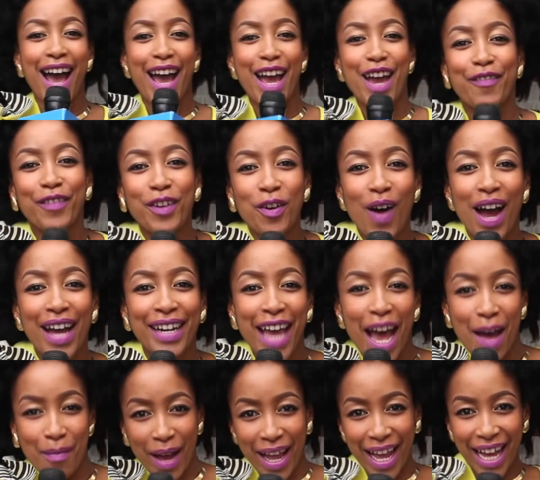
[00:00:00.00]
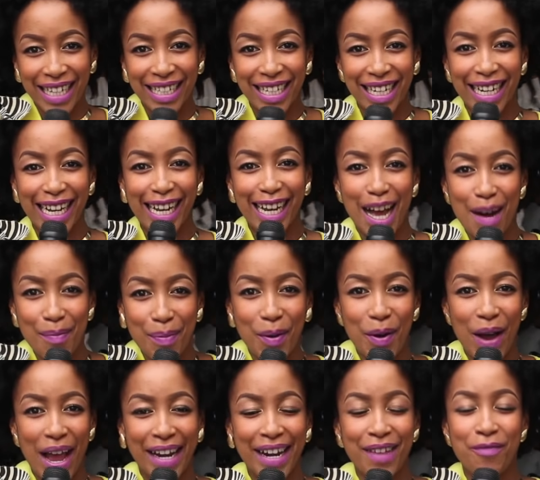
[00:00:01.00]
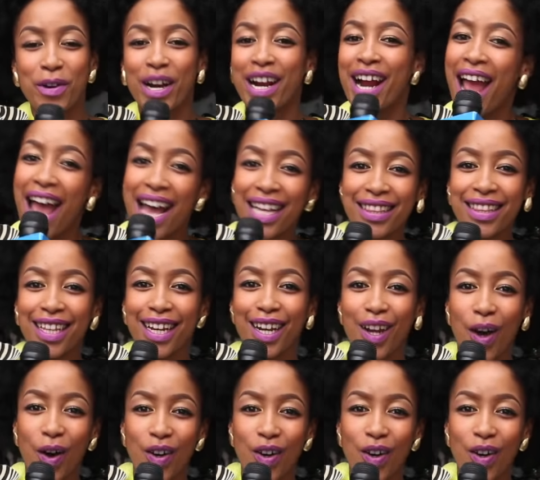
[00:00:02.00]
Hi everyone, I'm Ayanda Nhlapo and we're at the